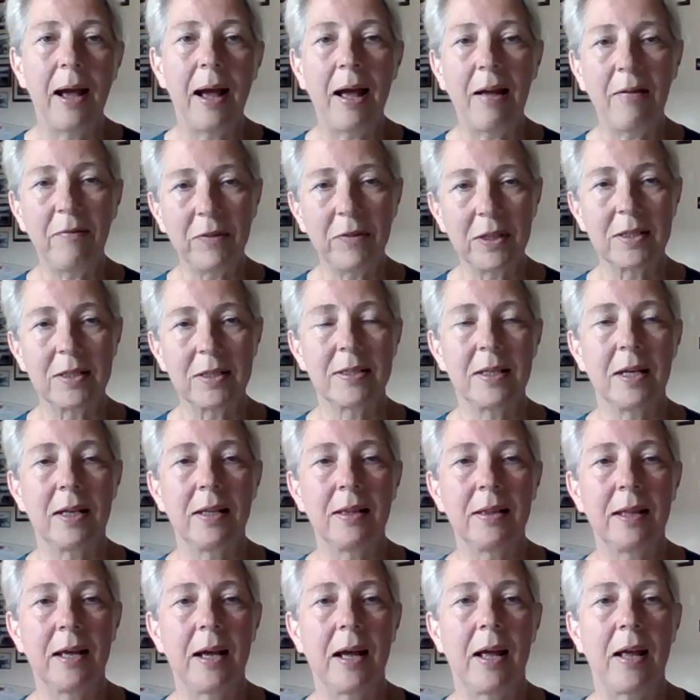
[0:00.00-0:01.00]
Having
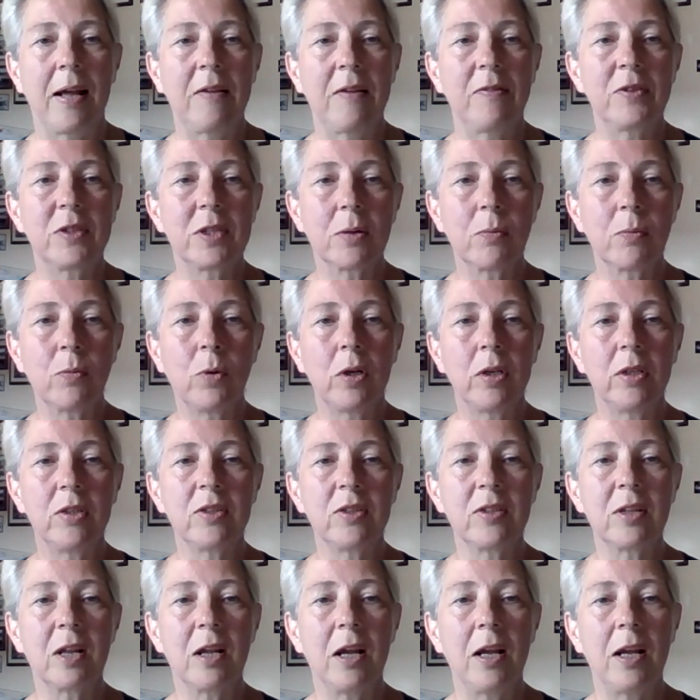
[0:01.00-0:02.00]
said that, if someone
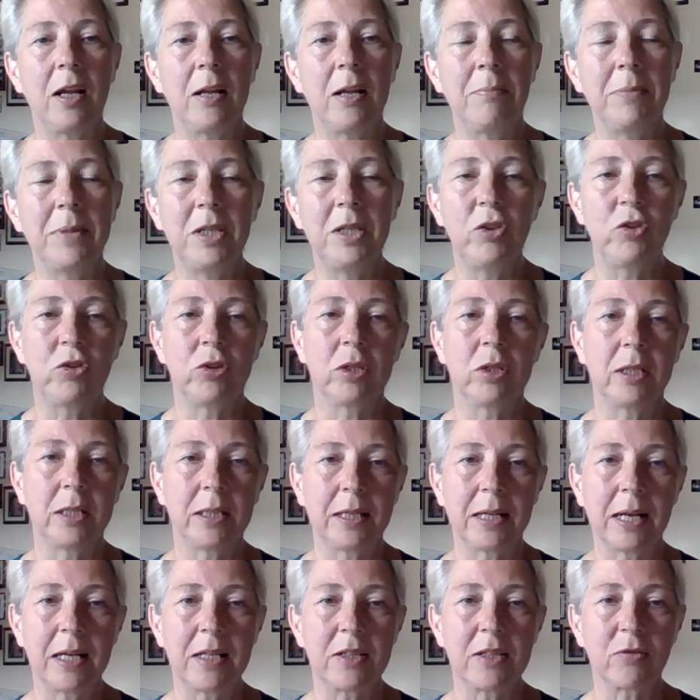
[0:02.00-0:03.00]

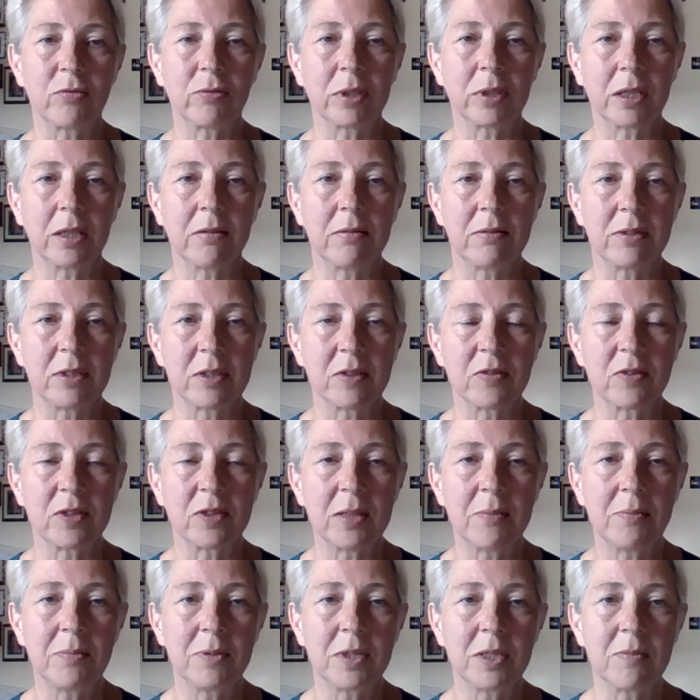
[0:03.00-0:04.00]
immediately gets recurrence of
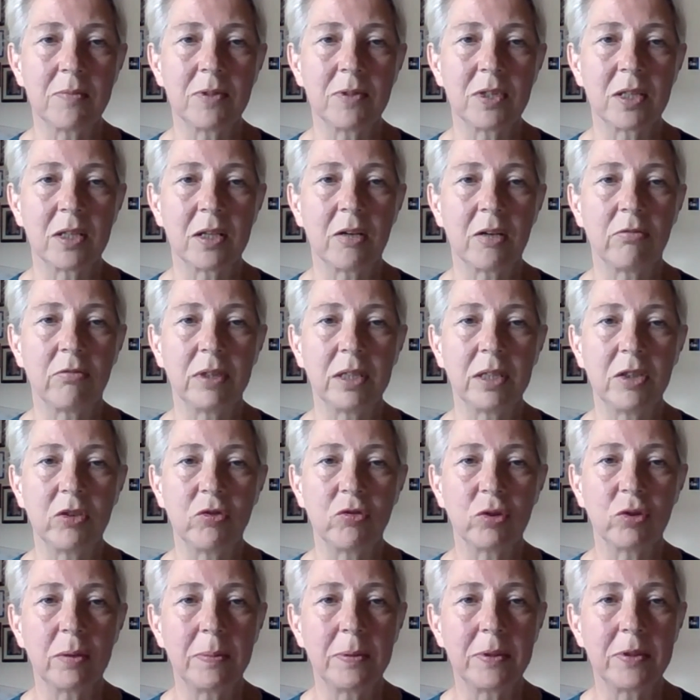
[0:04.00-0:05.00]
symptoms that are really
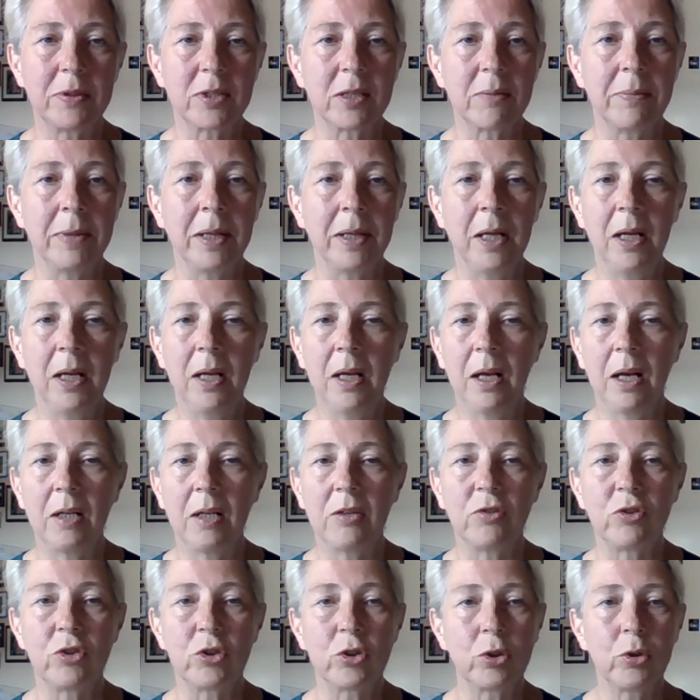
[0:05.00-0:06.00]
troublesome,
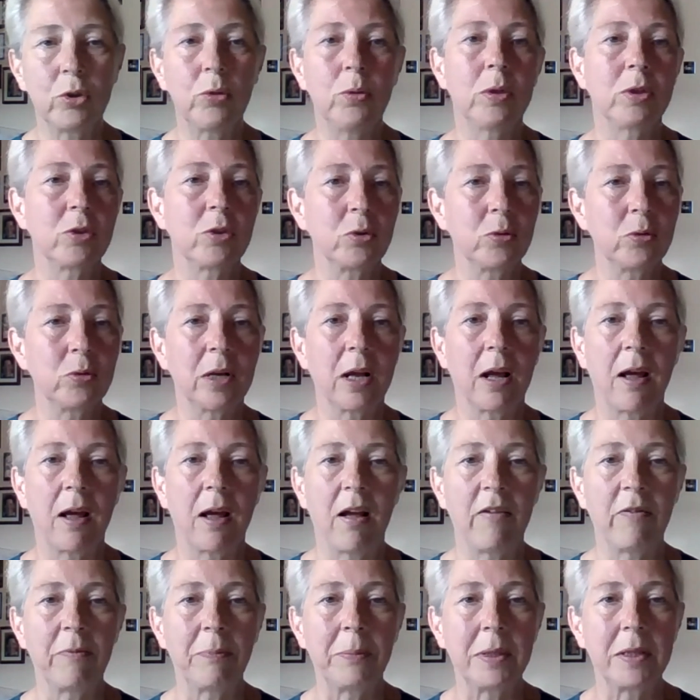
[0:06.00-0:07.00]
and 2 or
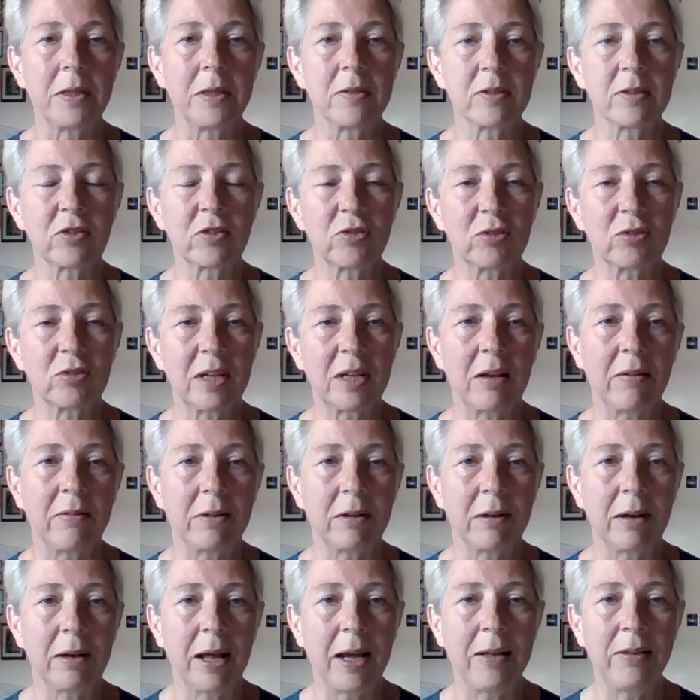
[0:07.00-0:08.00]
2.5 months down
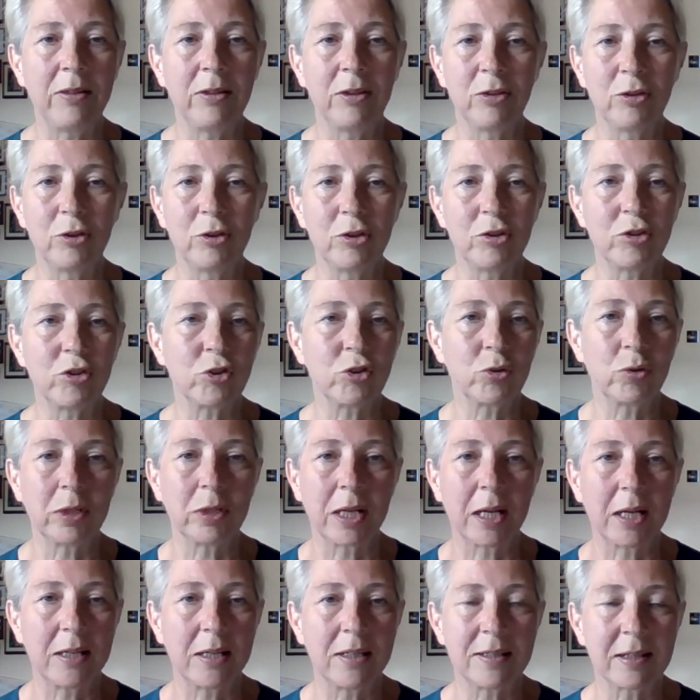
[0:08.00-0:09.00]
the line, they're not
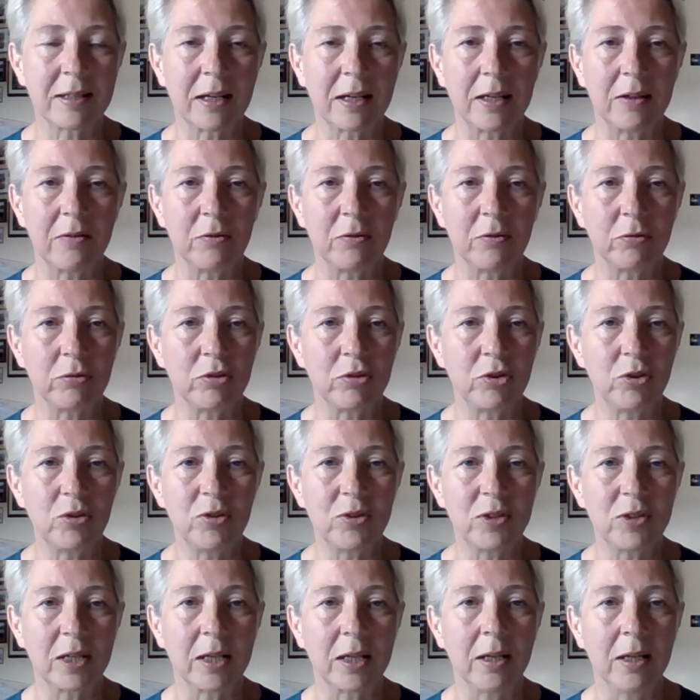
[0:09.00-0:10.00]
showing any sign of
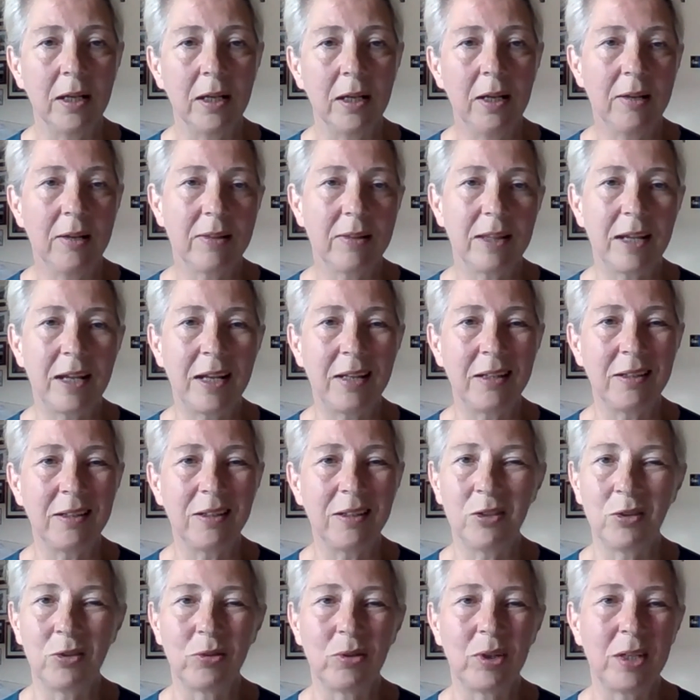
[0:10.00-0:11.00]
reducing, then,
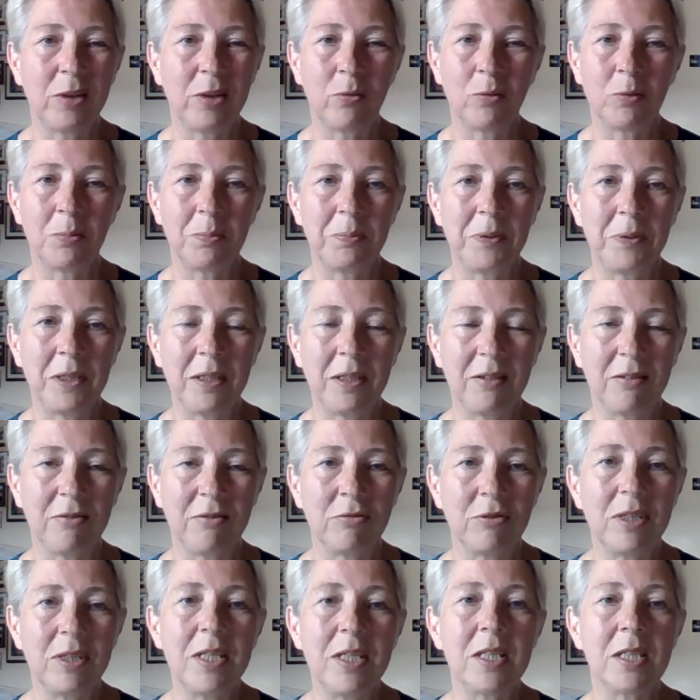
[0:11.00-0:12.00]
it would be
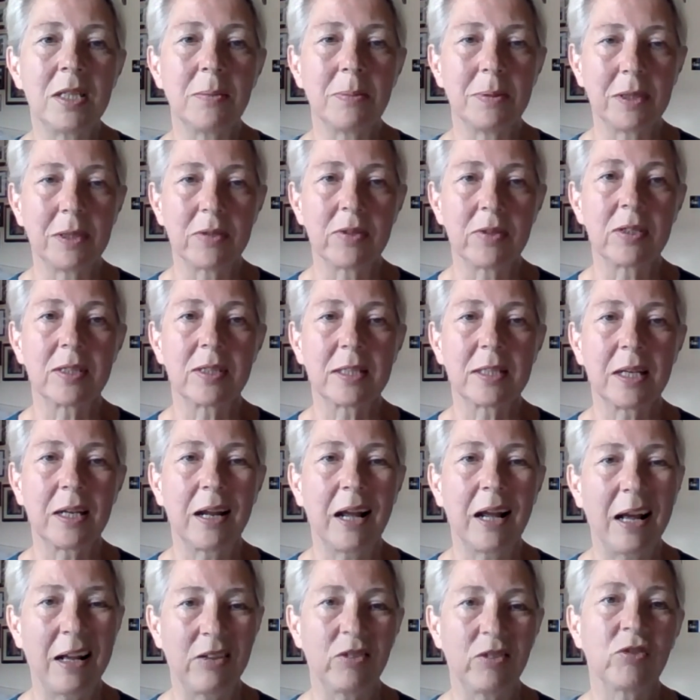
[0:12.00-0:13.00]
reasonable to
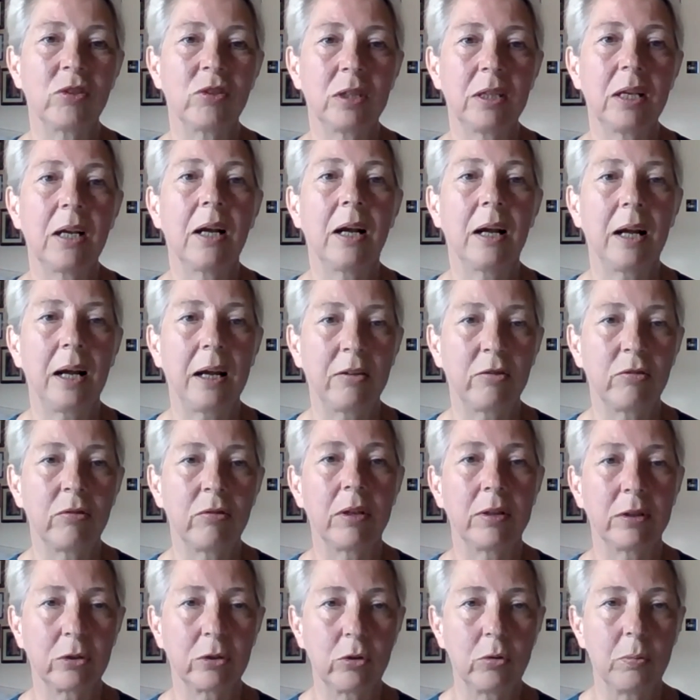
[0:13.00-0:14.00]
say, actually, I'd
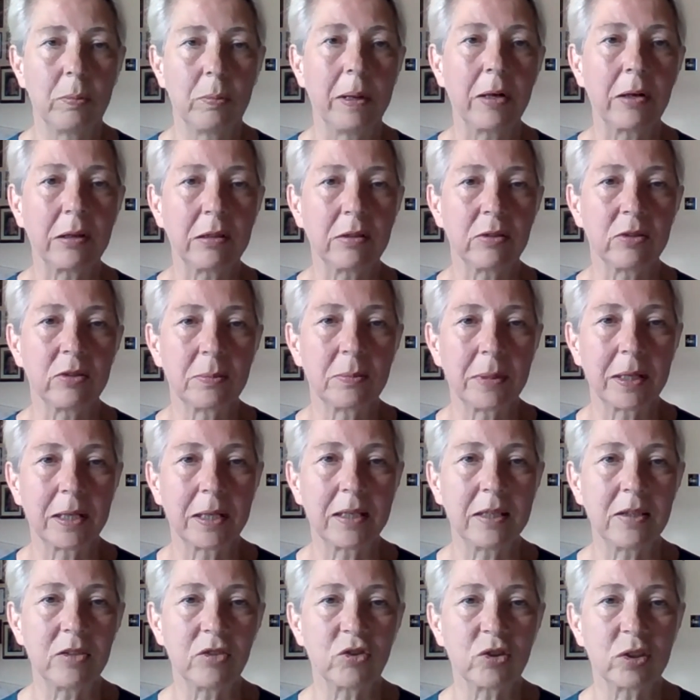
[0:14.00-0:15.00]
rather go back onto my
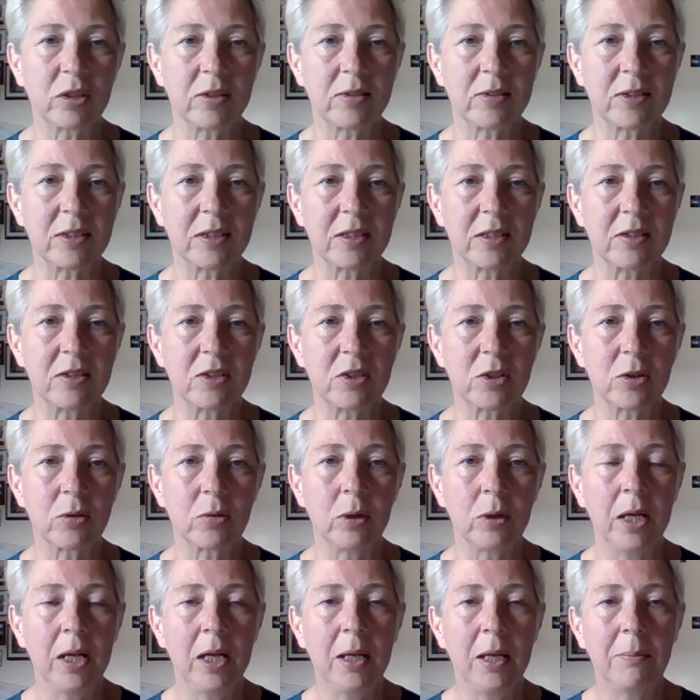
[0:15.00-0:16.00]
HRT.
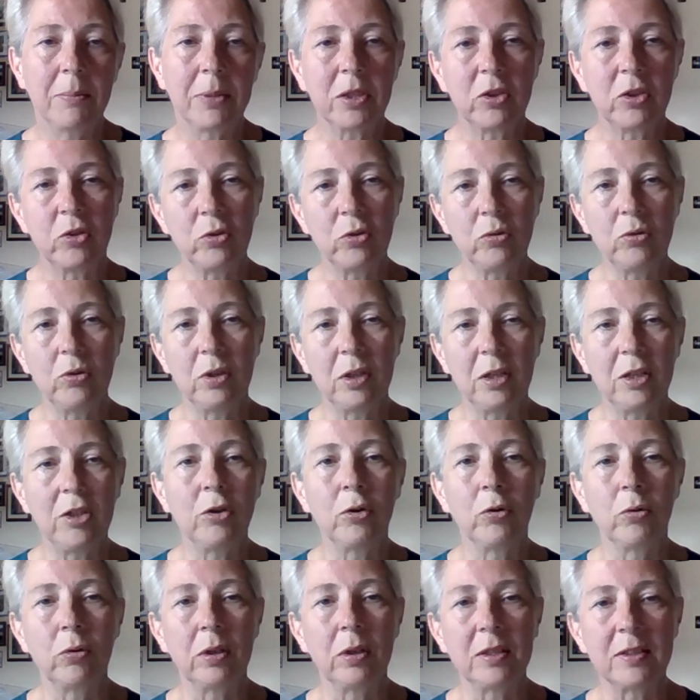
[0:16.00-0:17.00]
So, but you do,
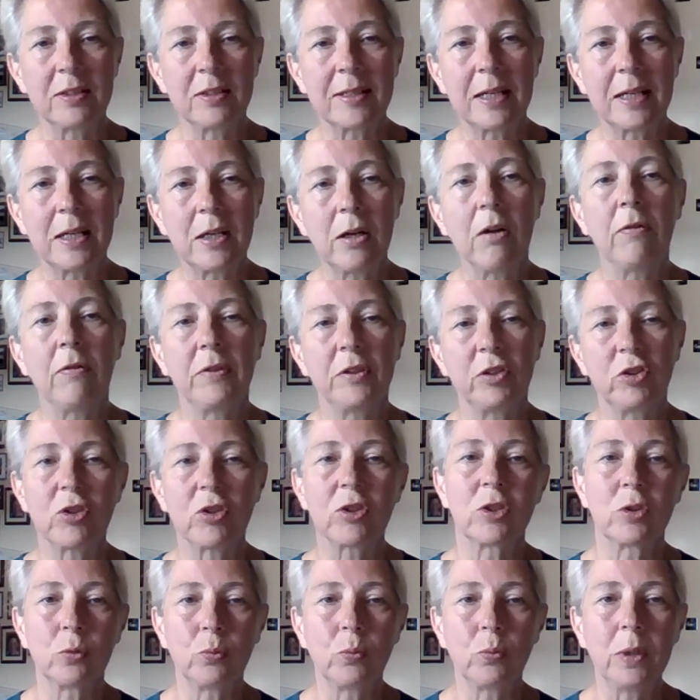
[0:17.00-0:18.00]
staying off it
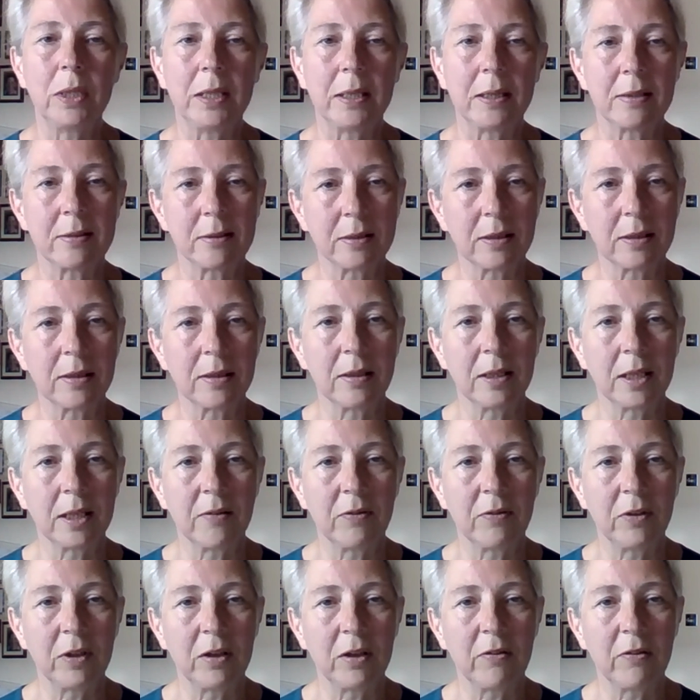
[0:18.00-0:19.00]
just a week isn't going to
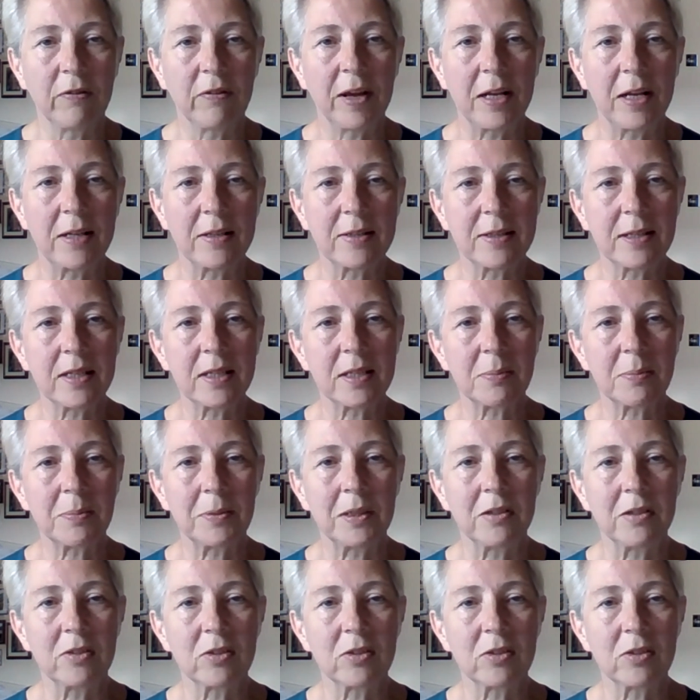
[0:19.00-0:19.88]
give you a fair assessment.